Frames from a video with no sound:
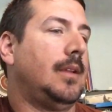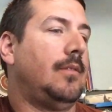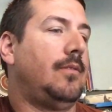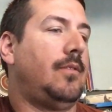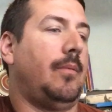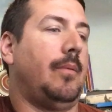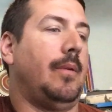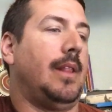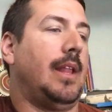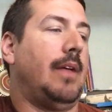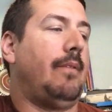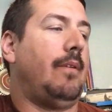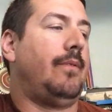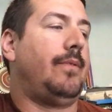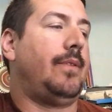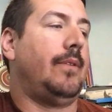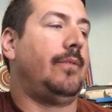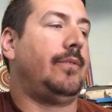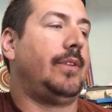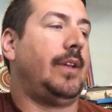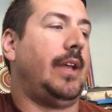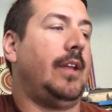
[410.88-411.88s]
From
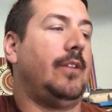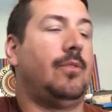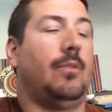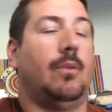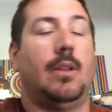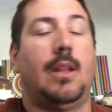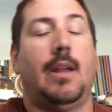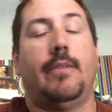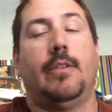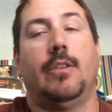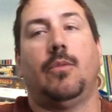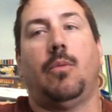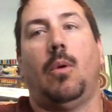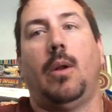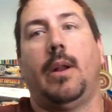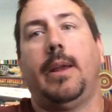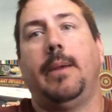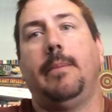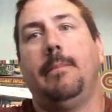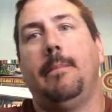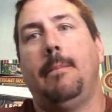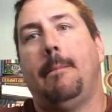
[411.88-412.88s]
11:15 to
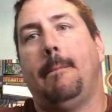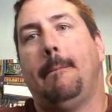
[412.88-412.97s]
11:20.